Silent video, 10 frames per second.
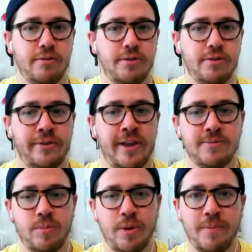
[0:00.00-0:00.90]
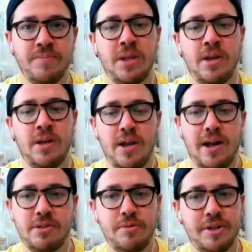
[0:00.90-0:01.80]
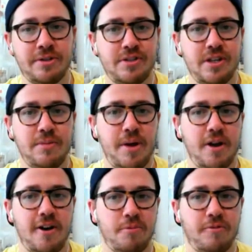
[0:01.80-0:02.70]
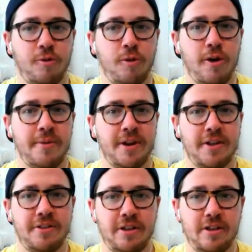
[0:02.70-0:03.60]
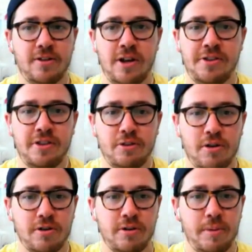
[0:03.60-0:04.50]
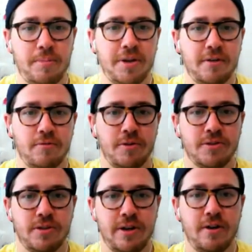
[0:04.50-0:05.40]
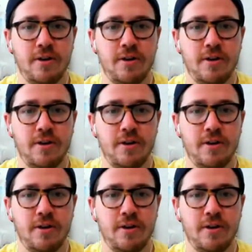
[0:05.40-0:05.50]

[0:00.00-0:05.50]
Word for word: their names. But obviously, we can see it pay off before. I mean, I think I think there are going to be plenty of runs here.